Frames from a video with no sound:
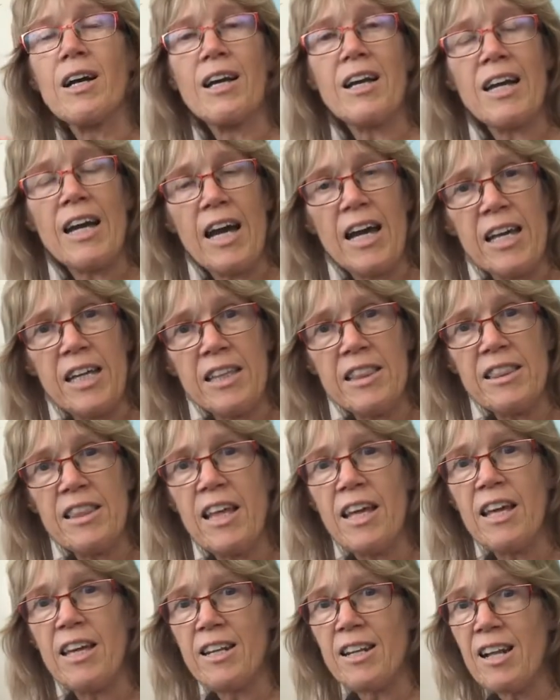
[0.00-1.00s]
kei
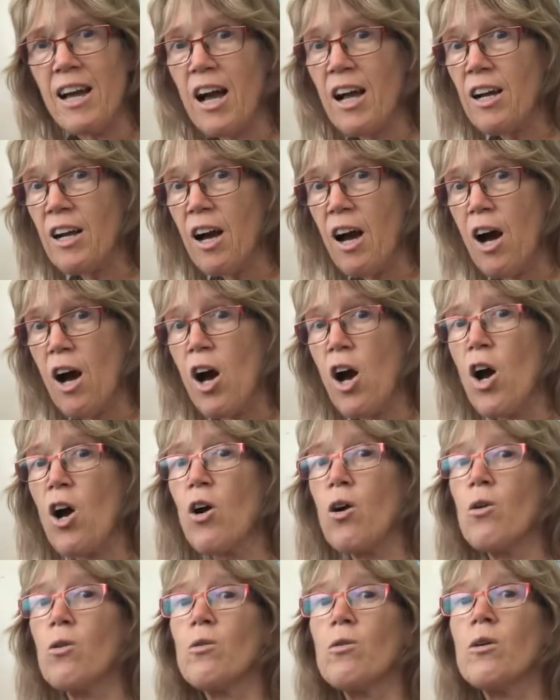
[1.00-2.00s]
te
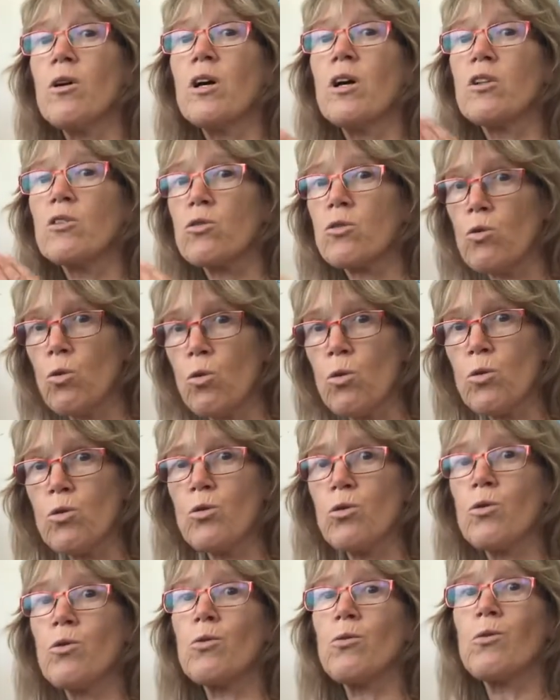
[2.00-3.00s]
rangahau
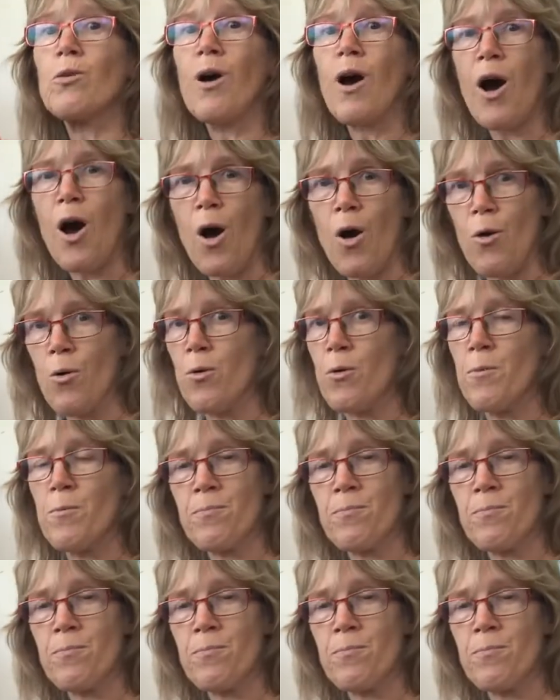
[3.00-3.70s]
tonu o.